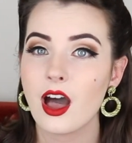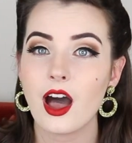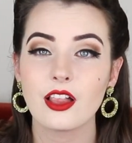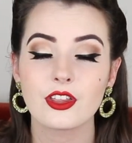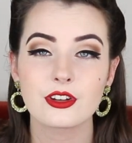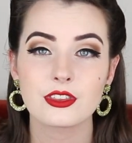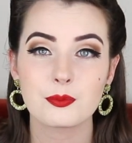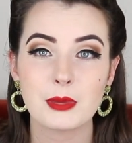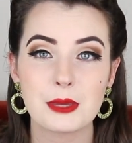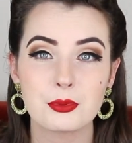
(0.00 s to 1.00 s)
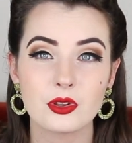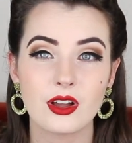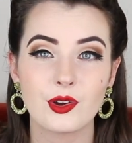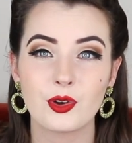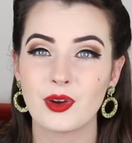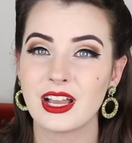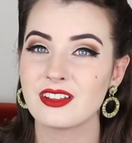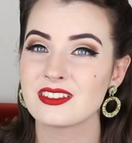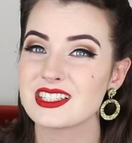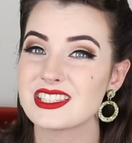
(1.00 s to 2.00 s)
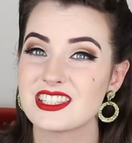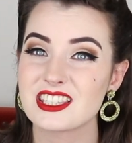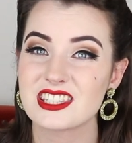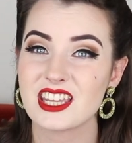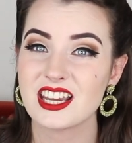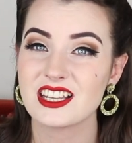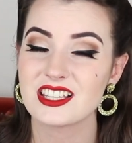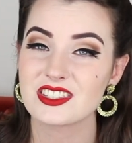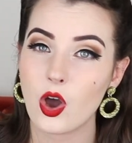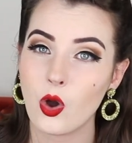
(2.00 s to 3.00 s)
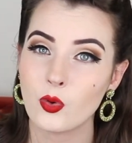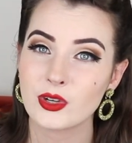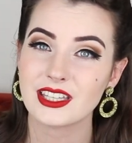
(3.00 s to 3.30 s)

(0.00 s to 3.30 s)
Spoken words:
a lot of the people are around 16 years old.